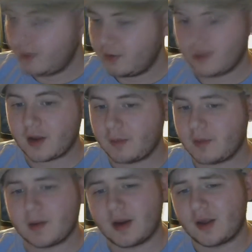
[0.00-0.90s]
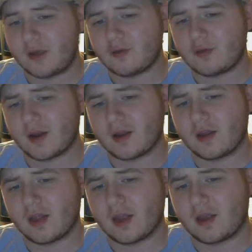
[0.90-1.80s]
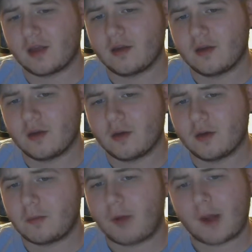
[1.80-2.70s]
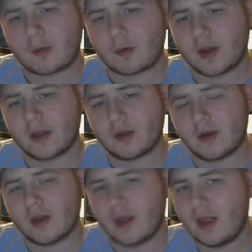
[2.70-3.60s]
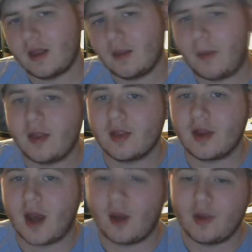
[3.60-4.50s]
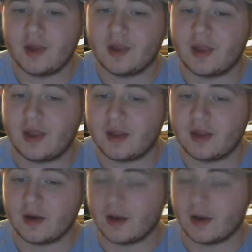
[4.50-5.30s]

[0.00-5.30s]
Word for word: there's times I'm not a huge fan of like popcorn either. It, it depends on how well it's seasoned,